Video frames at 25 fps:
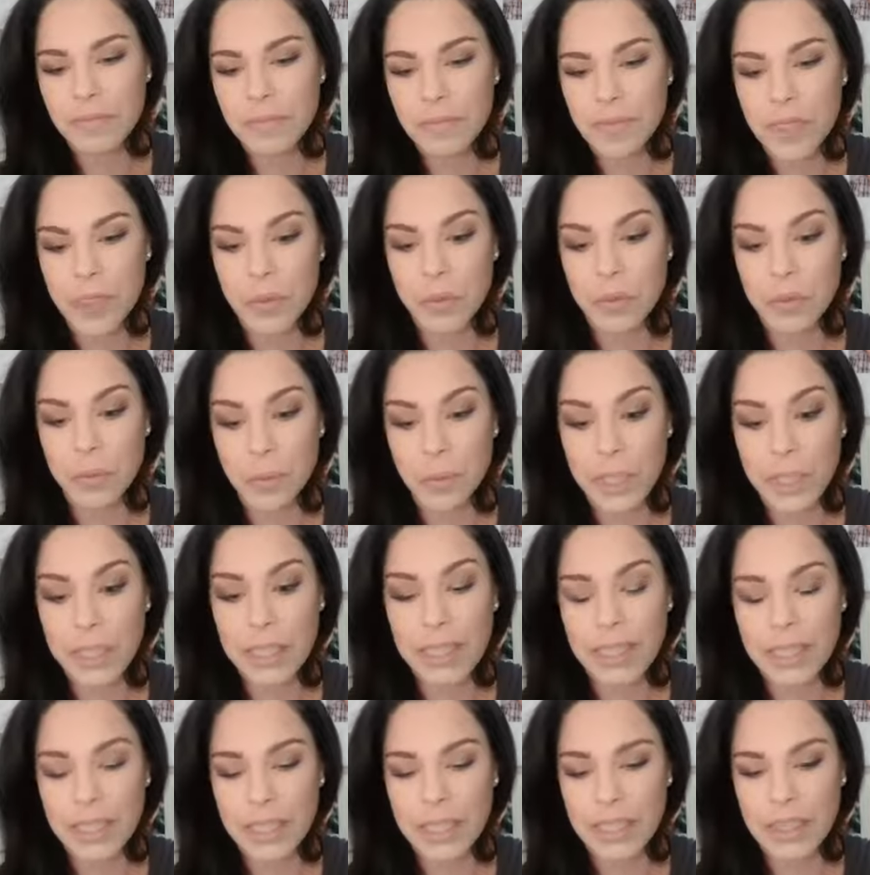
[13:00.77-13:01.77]
Does
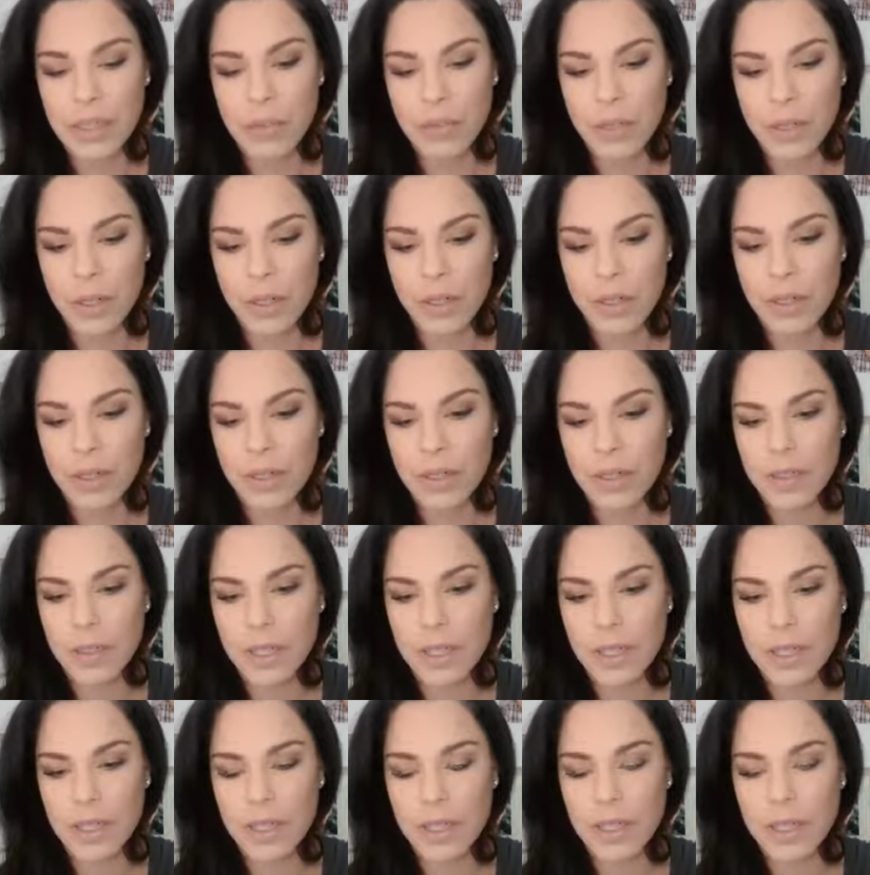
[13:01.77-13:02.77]
really nice work.
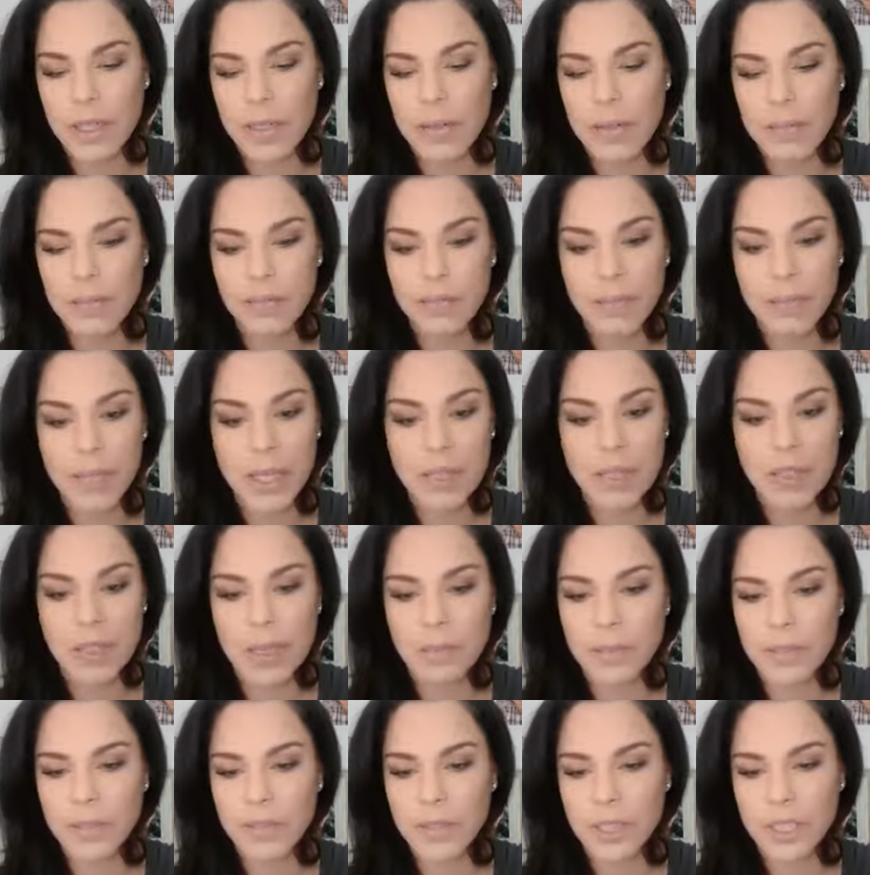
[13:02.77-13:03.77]
Big
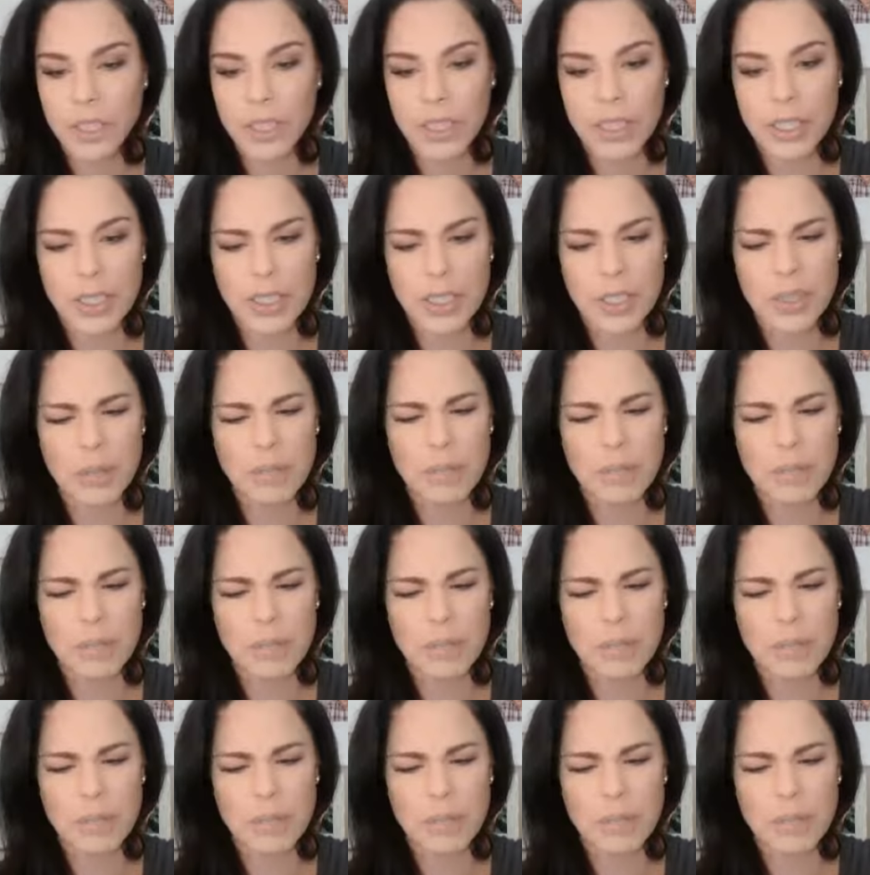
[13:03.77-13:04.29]
subdivisions,